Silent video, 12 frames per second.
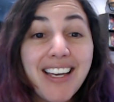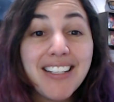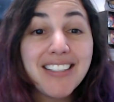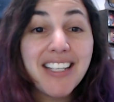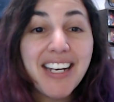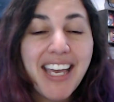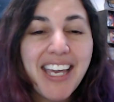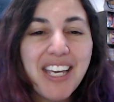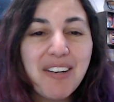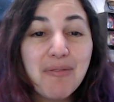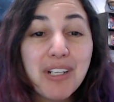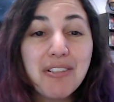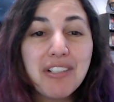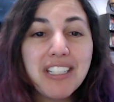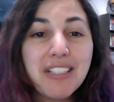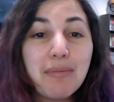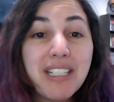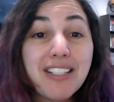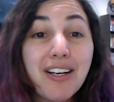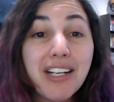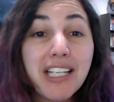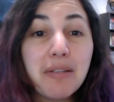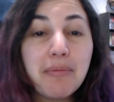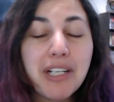Today, we're going to be
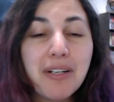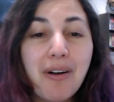talking about